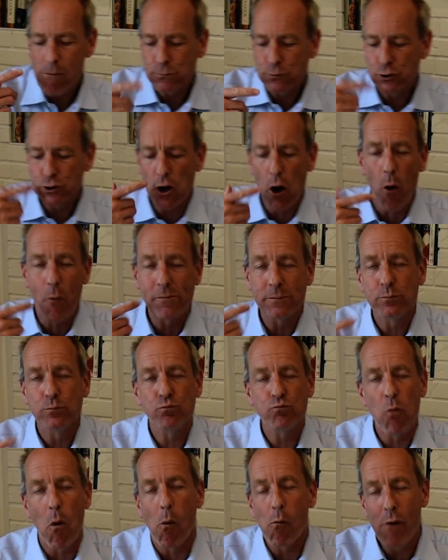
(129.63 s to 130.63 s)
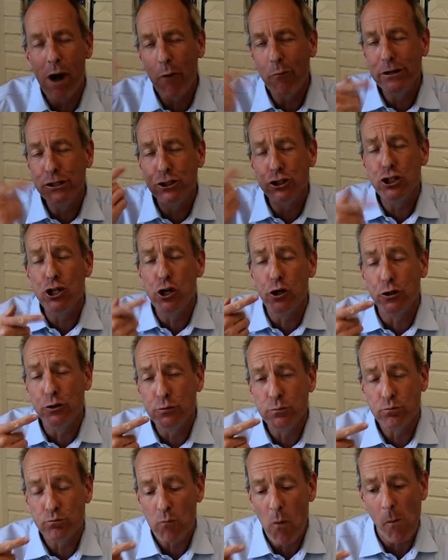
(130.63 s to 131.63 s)
So when we
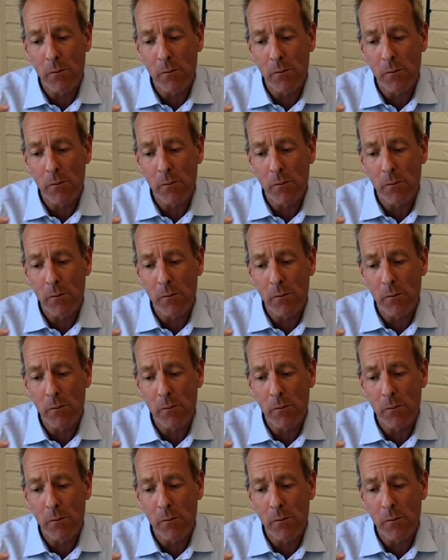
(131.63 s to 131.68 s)
chew,